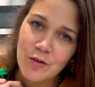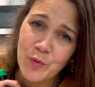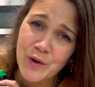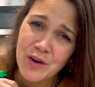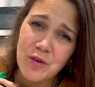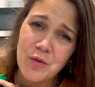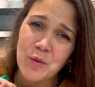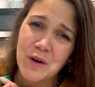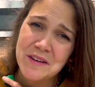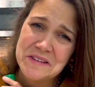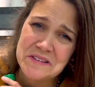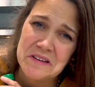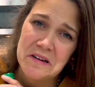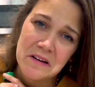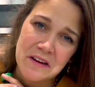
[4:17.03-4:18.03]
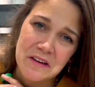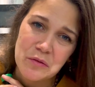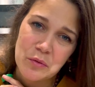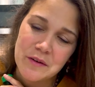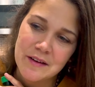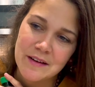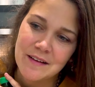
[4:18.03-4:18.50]
We don't want soggy
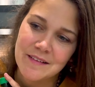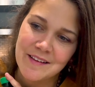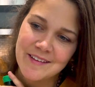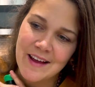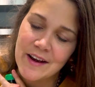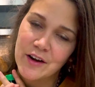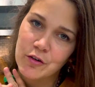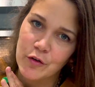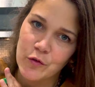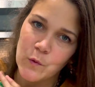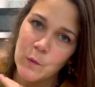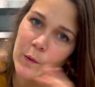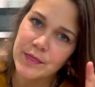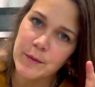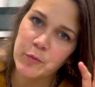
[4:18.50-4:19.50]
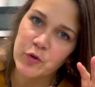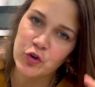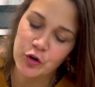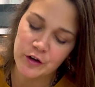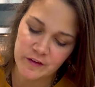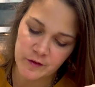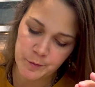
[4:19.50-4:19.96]
tortillas, that's kind of gross. We want them
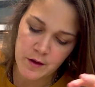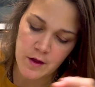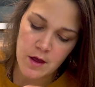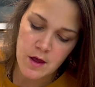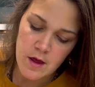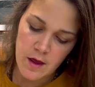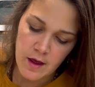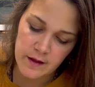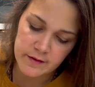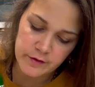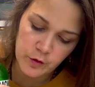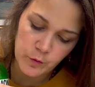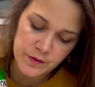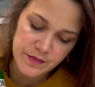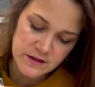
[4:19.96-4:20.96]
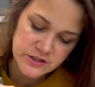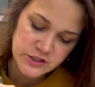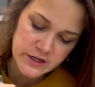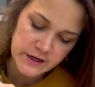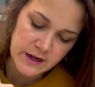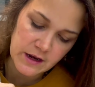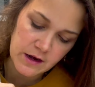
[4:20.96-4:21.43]
crisp. And so with this
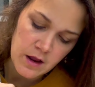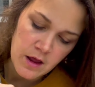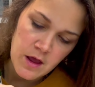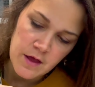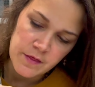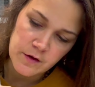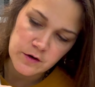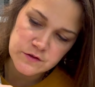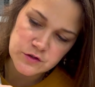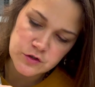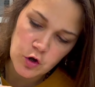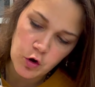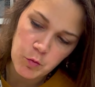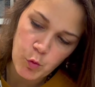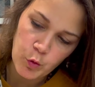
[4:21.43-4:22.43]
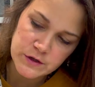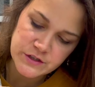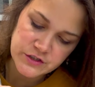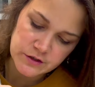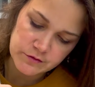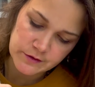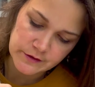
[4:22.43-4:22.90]
chicken, there's no
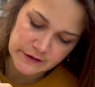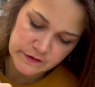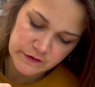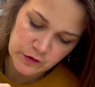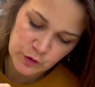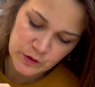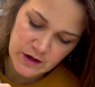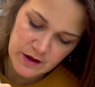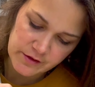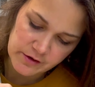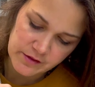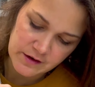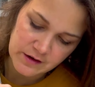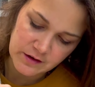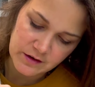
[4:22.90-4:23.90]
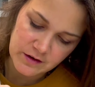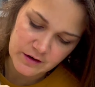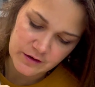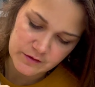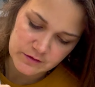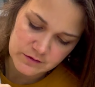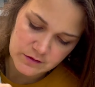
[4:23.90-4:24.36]
moisture really to it other than, you
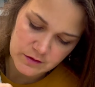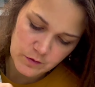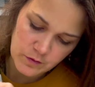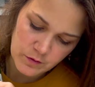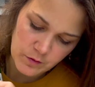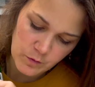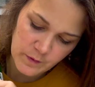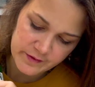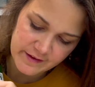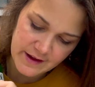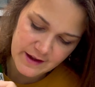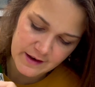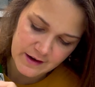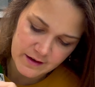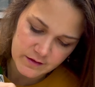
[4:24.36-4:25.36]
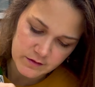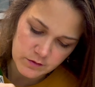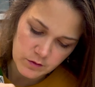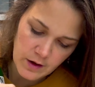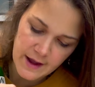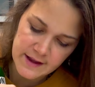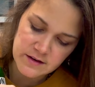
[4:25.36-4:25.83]
know, what's in it.
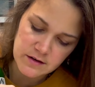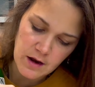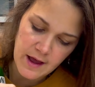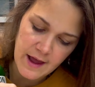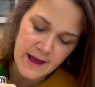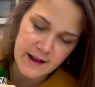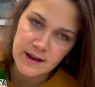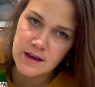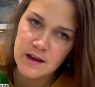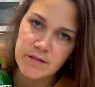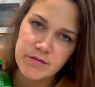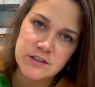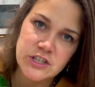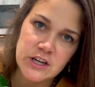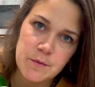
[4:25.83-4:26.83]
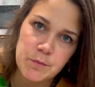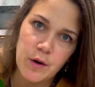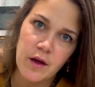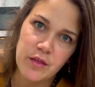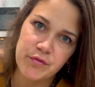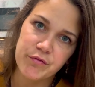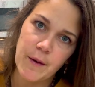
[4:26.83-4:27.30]
I did not add any of the chicken
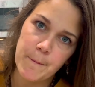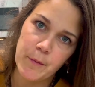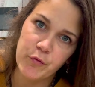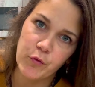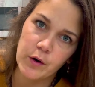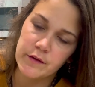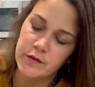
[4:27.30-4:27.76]
broth from before.